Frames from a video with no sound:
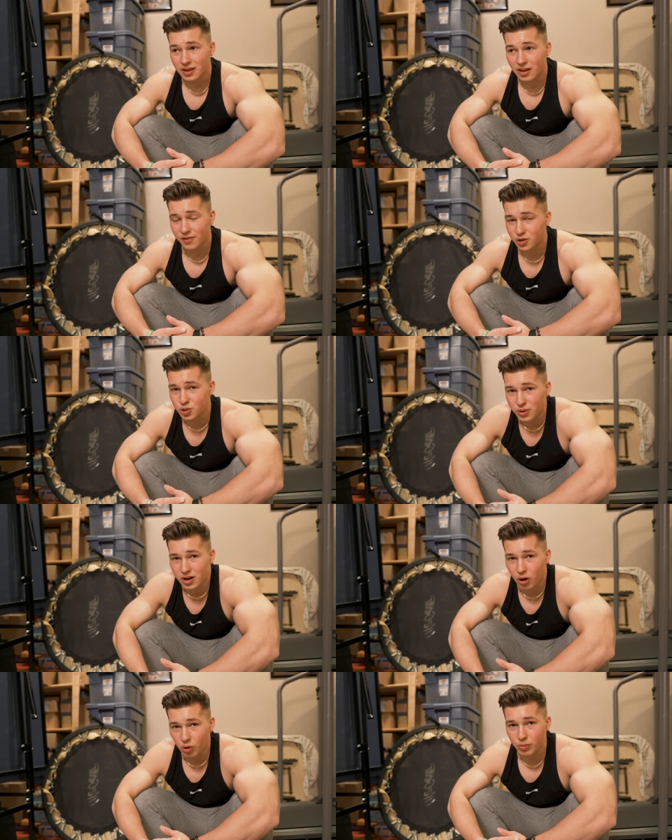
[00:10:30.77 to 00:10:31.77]
if you're doing
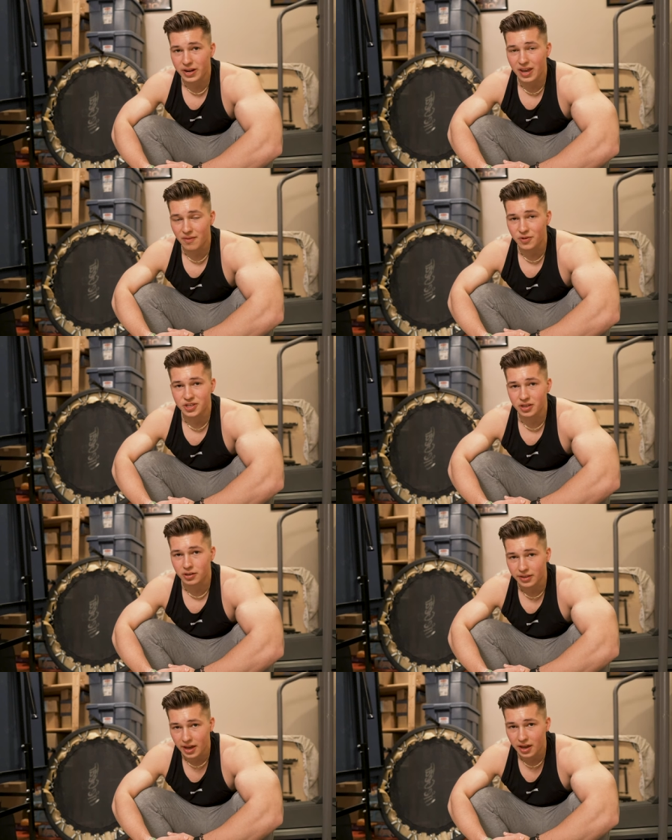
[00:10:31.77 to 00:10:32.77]
it already every
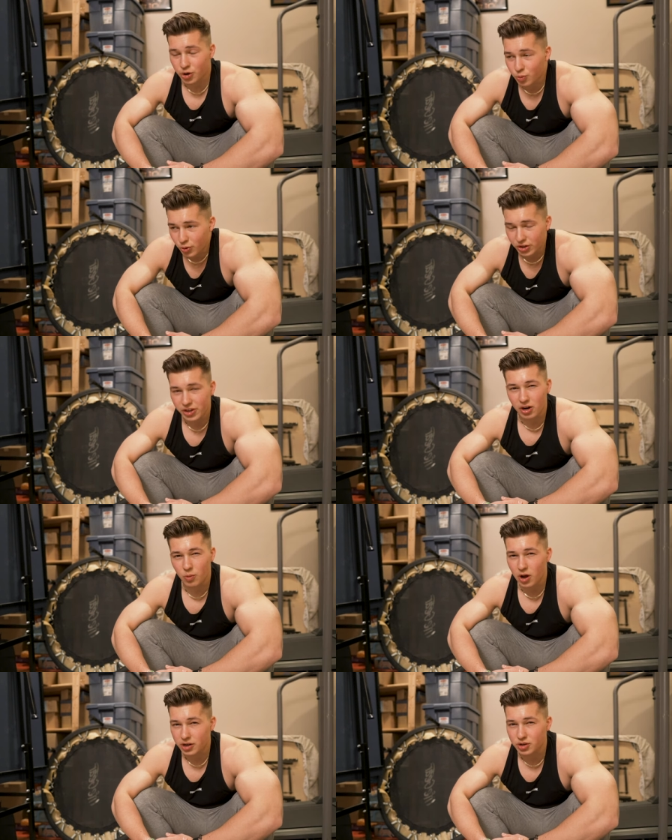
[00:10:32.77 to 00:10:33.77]
single day, are you really
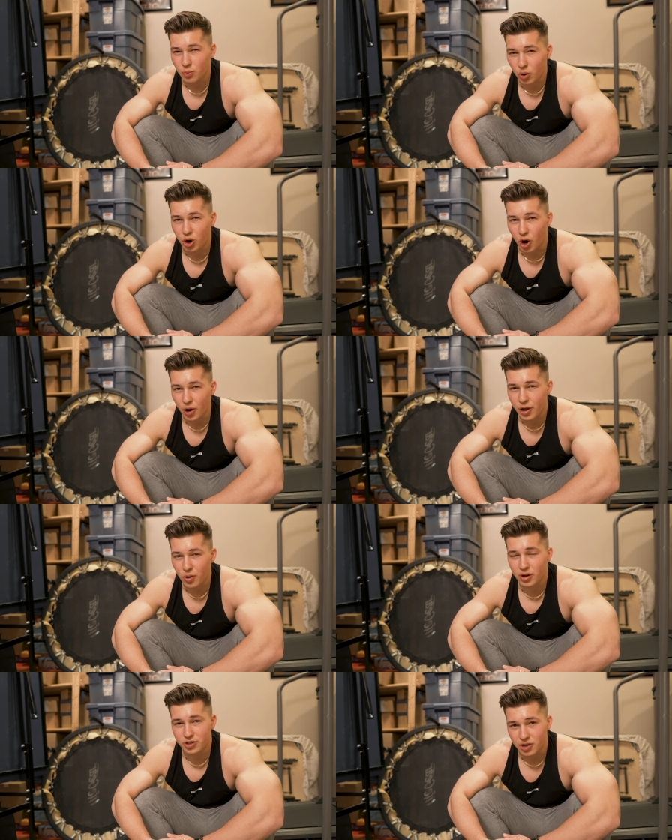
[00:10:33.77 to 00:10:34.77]
gonna wanna do more cardio
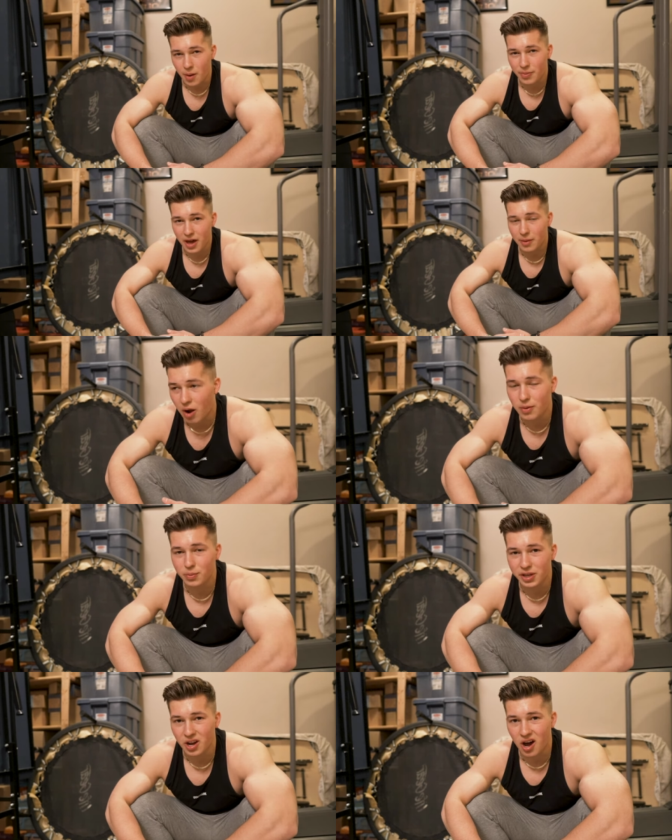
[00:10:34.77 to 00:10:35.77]
on top of that?
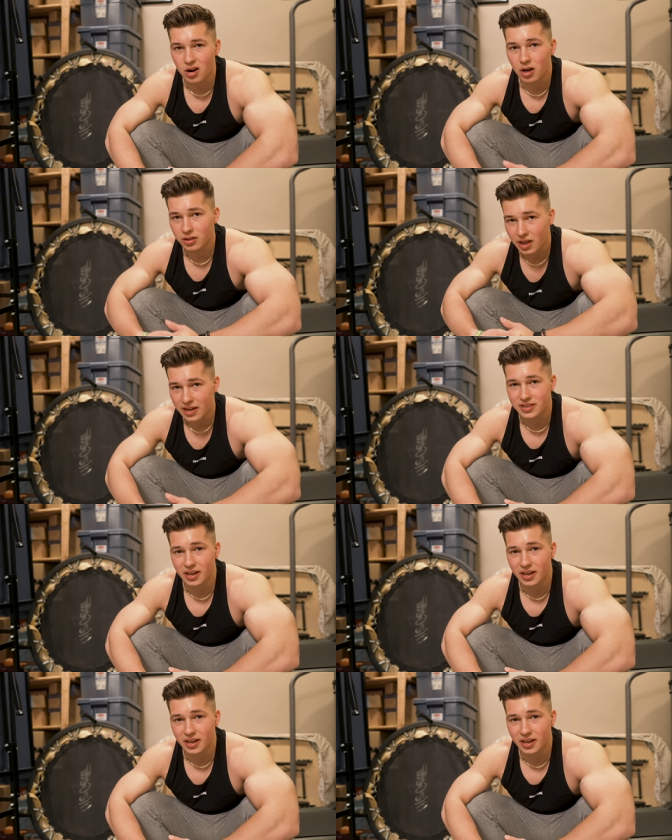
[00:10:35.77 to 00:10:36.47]
Probably not, unless